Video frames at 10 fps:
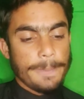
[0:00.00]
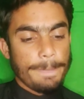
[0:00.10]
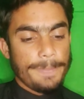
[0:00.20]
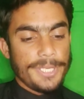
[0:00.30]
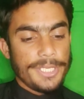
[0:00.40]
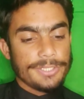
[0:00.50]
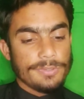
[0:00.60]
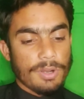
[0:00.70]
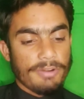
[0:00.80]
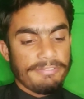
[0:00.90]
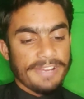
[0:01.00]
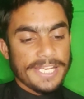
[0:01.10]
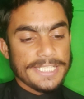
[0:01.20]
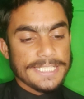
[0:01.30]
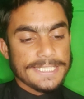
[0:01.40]
based on
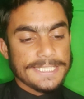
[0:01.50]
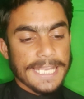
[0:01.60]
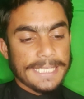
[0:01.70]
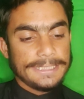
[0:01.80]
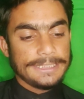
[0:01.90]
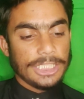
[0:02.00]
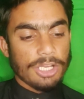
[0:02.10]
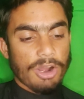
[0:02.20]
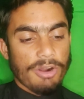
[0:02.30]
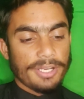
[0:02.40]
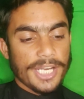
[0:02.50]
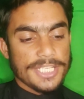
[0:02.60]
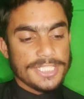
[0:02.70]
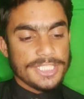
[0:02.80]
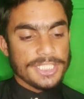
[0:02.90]
various technical
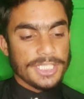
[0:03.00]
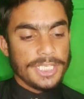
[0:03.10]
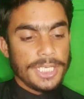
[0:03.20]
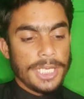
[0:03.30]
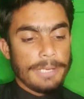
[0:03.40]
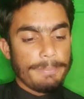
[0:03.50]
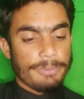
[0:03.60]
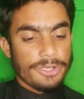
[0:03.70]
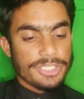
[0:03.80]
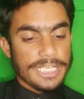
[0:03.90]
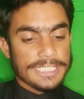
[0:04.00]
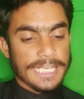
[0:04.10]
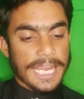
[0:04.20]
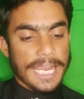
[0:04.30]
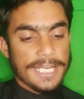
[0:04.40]
organization, project,
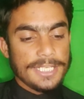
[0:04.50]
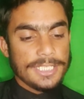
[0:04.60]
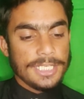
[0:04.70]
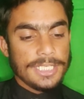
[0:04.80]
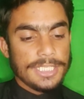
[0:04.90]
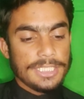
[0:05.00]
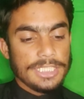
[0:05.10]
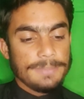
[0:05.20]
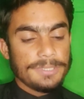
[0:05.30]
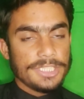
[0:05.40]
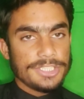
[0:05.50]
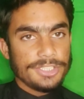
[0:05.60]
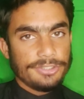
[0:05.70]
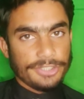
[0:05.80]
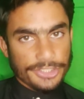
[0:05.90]
and team
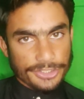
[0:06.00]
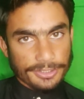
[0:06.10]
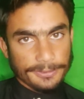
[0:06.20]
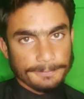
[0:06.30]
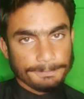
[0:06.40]
consideration.